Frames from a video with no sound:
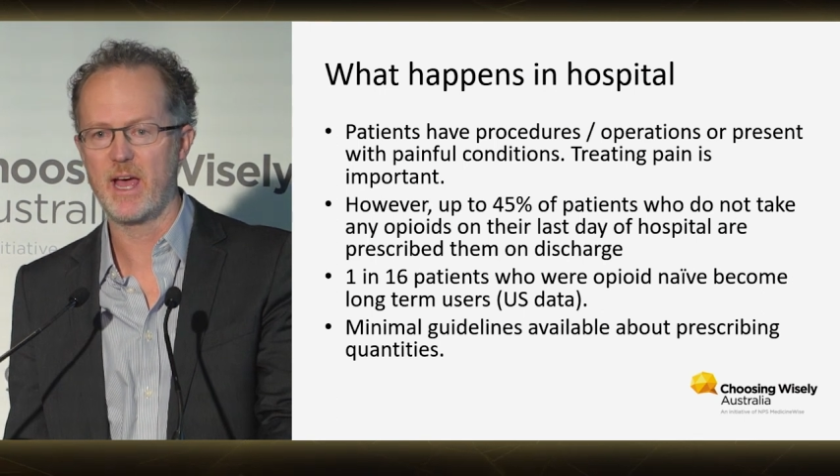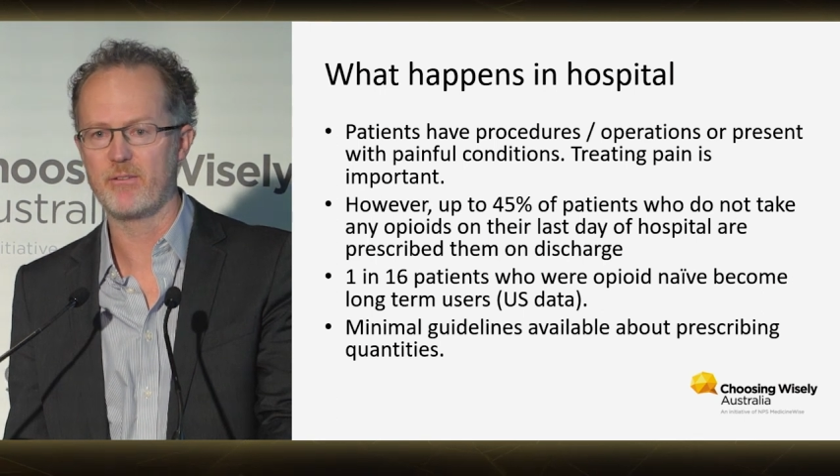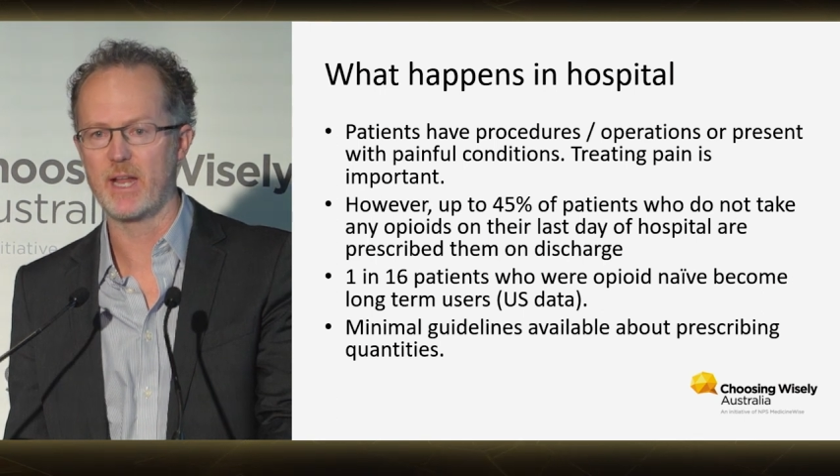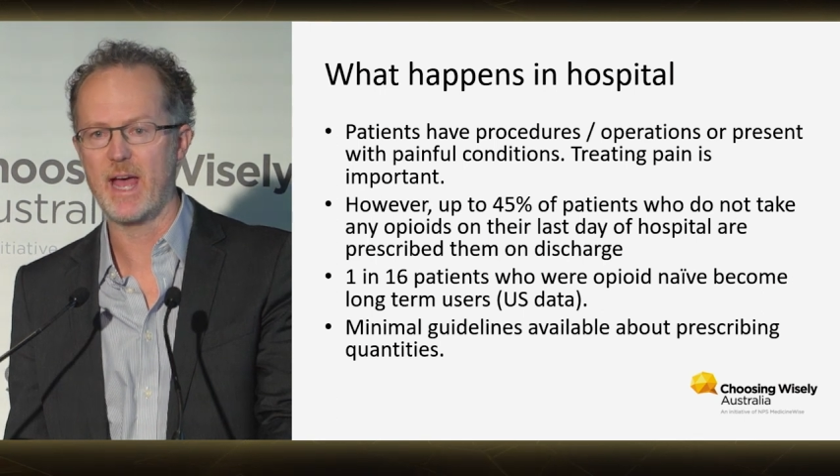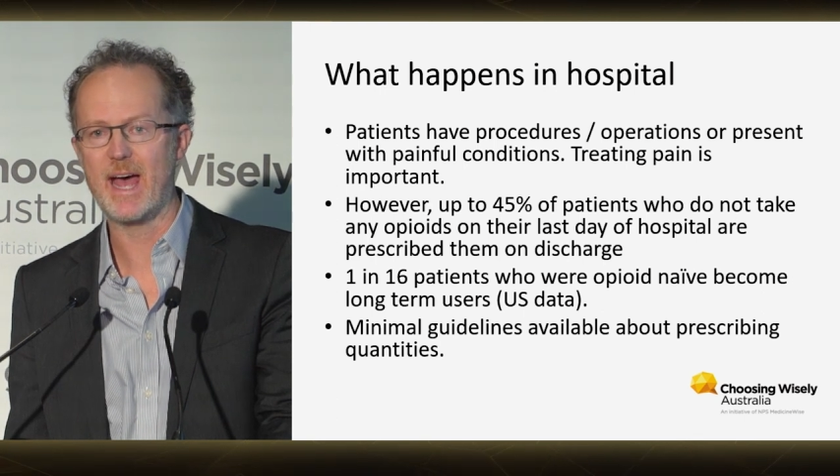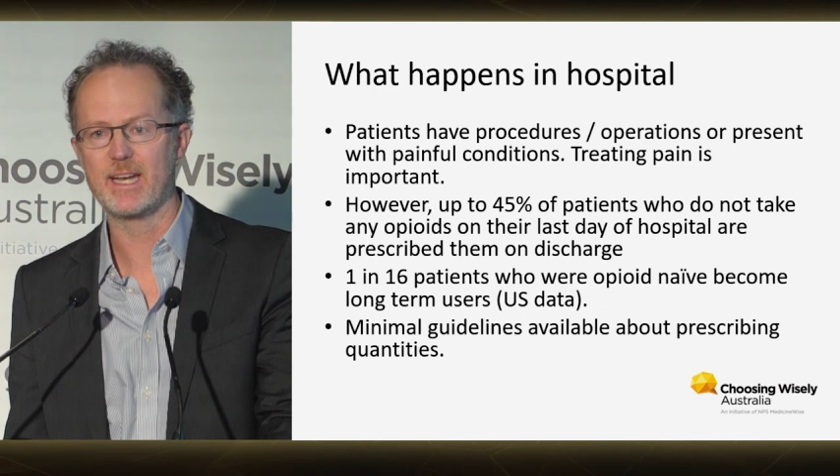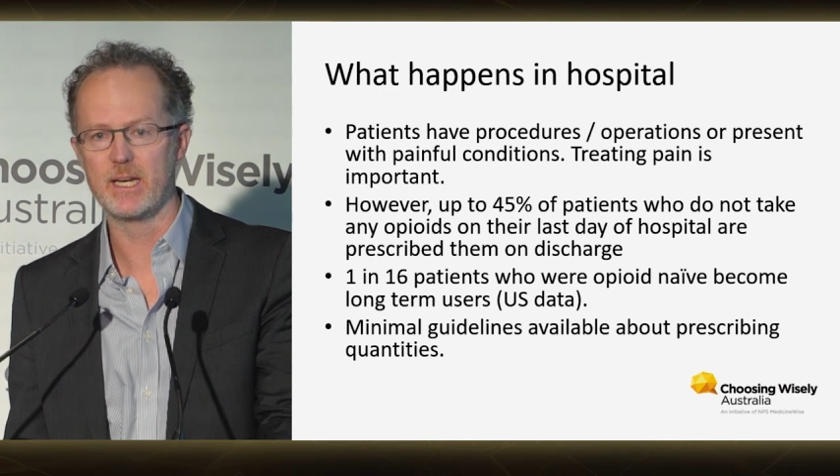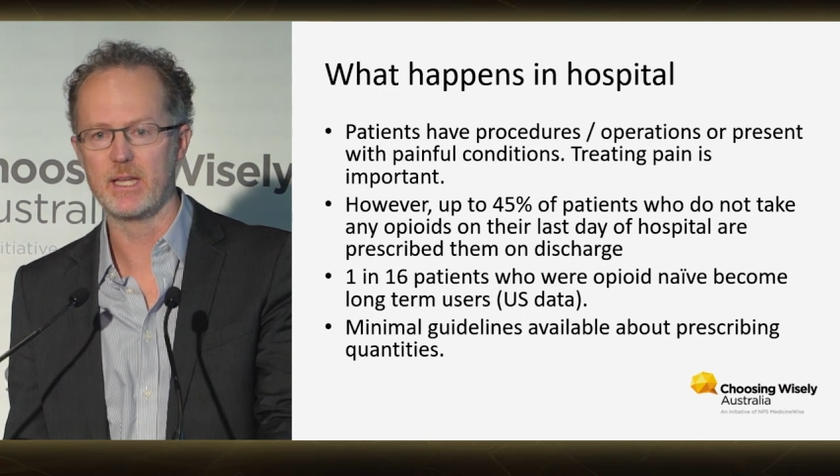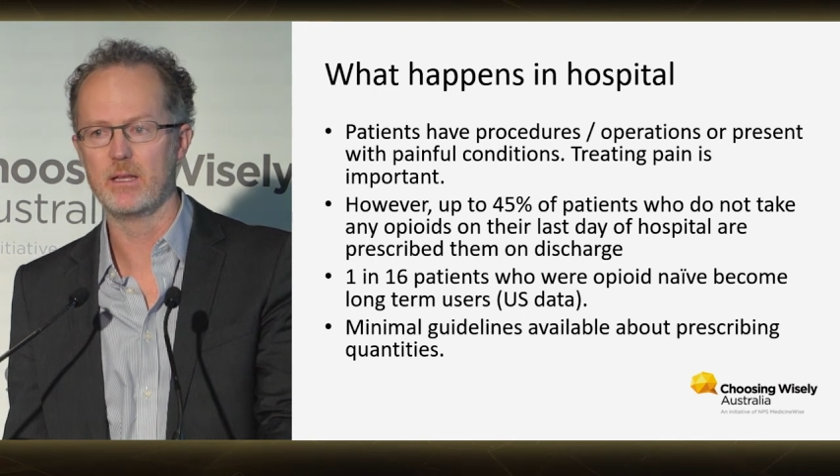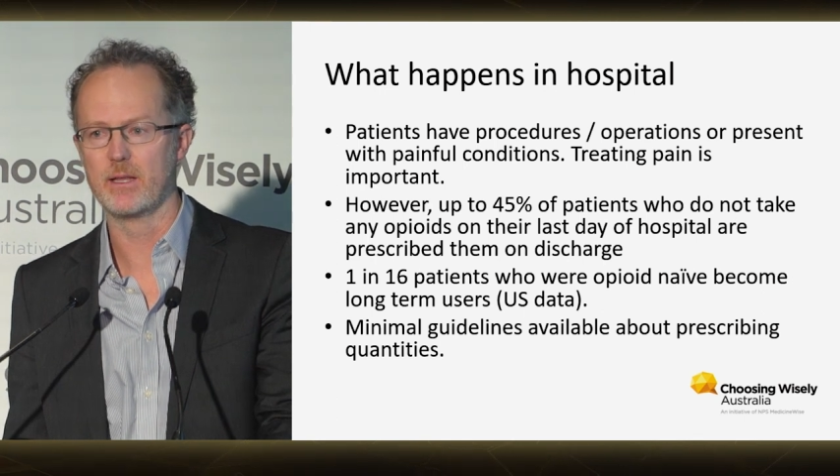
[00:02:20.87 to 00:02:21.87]
haven't had
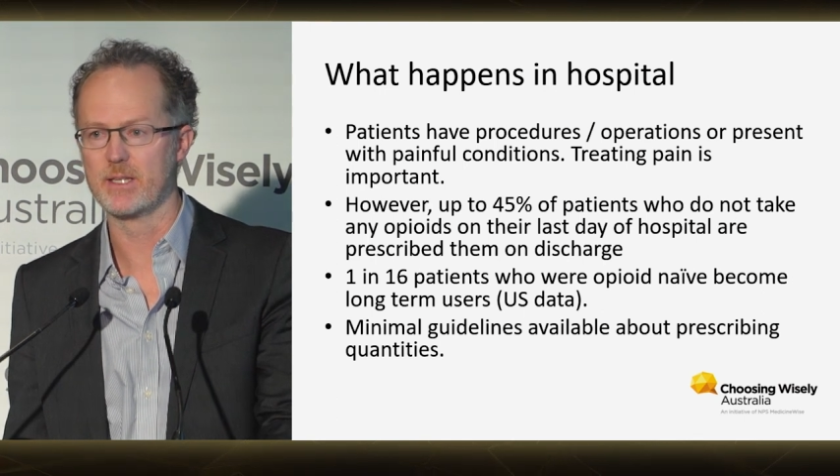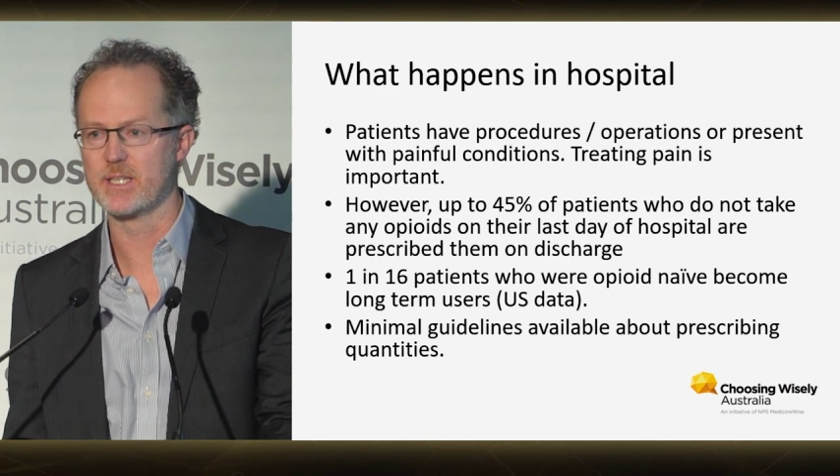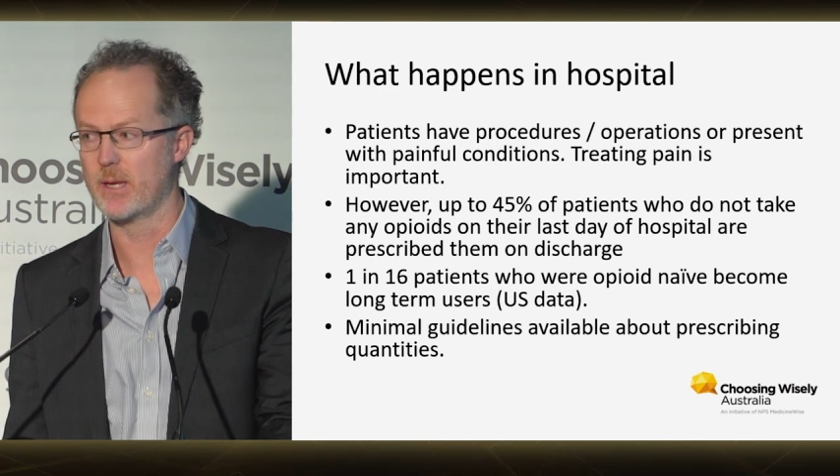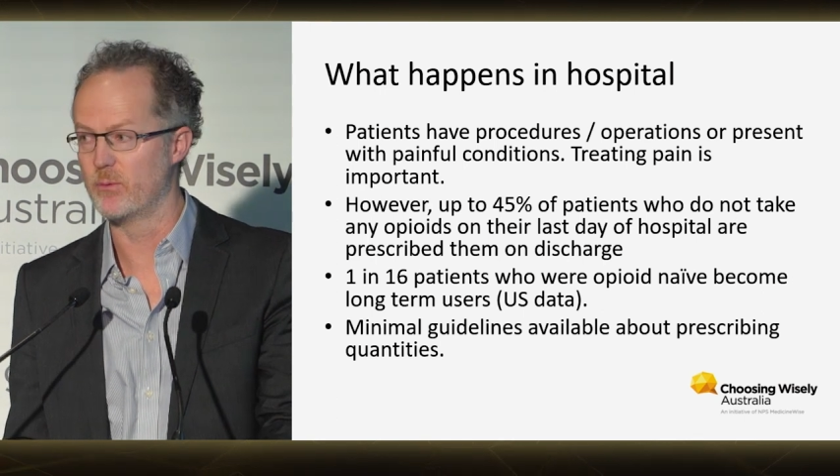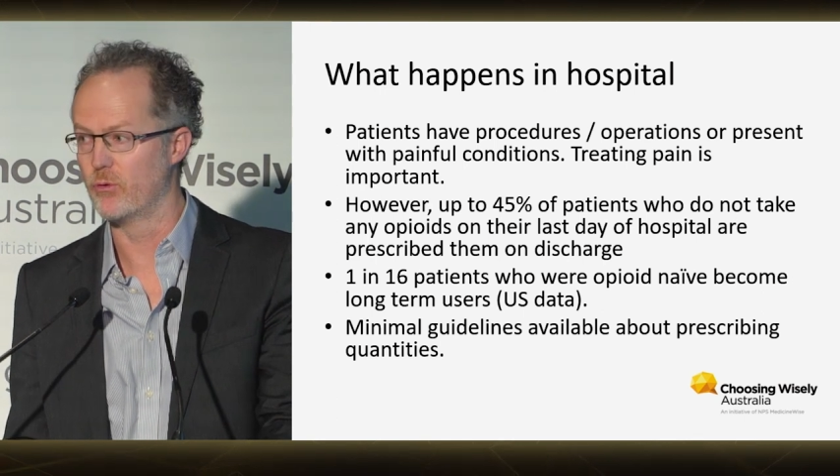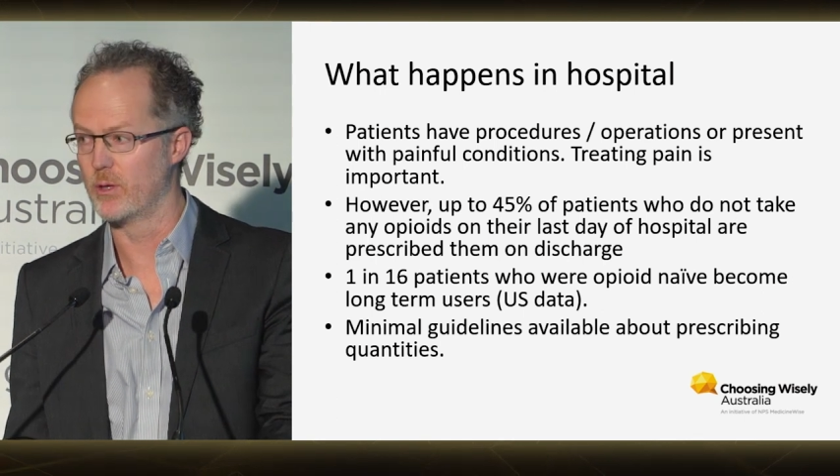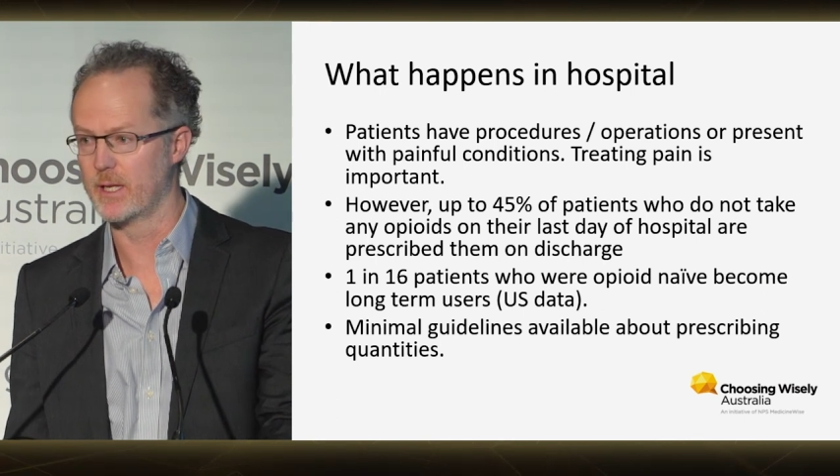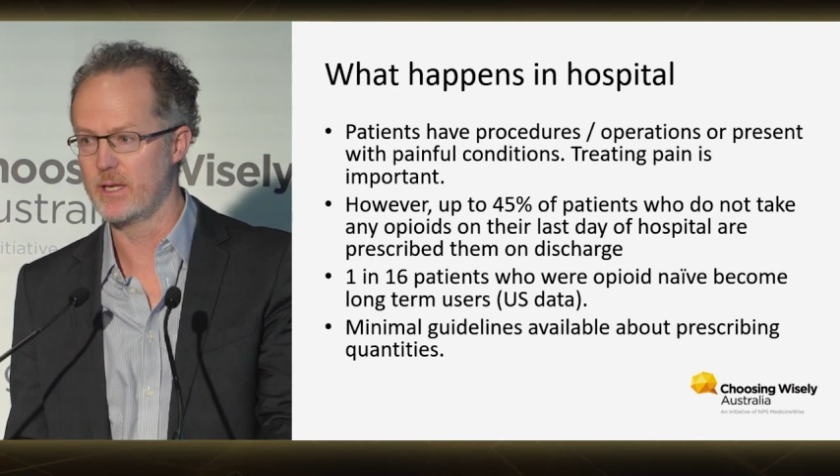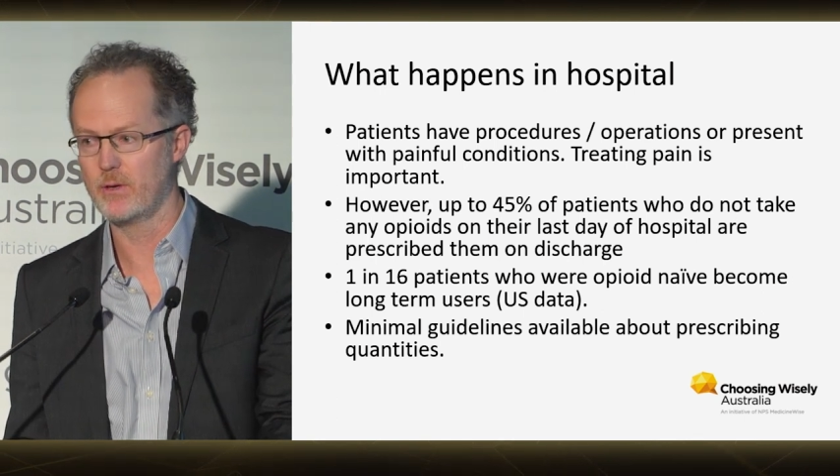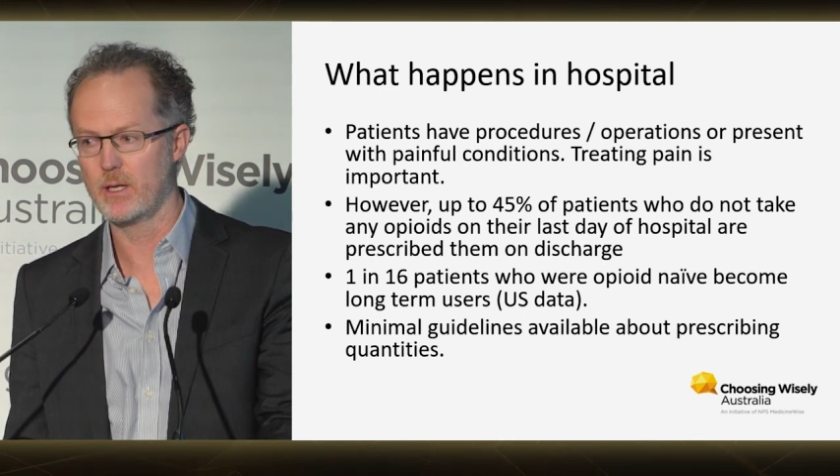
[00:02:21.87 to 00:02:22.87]
any in the day before
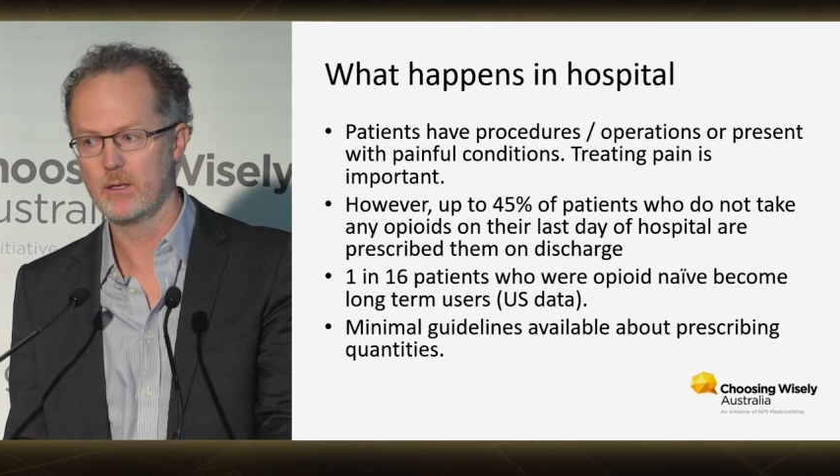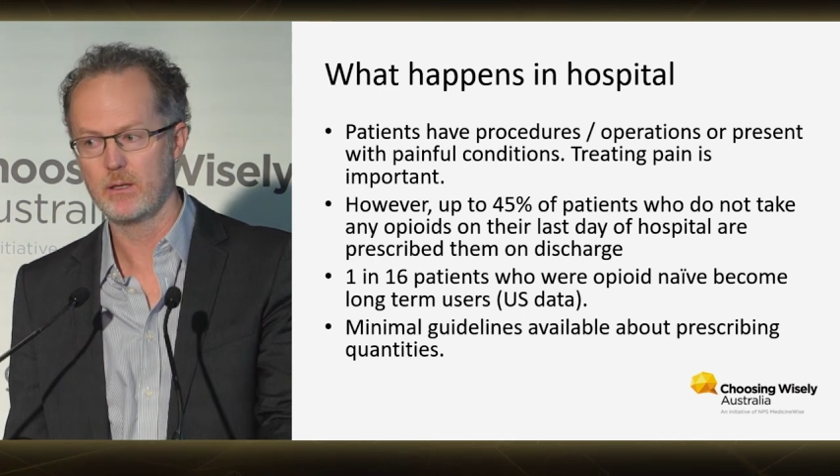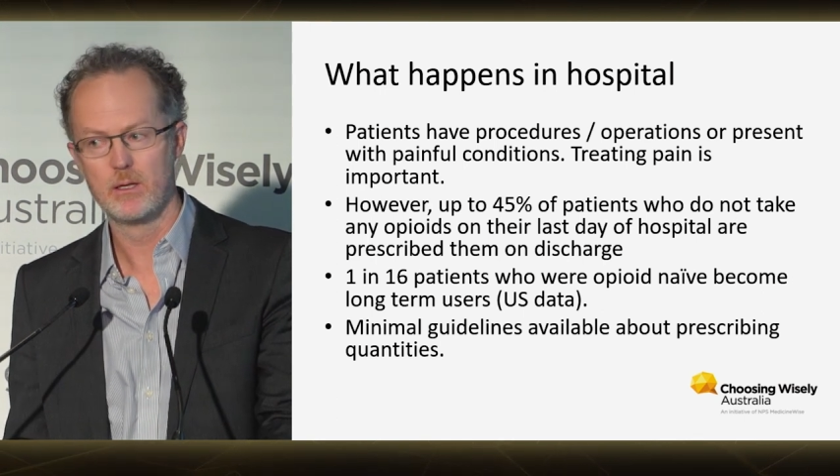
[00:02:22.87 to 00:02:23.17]
leaving.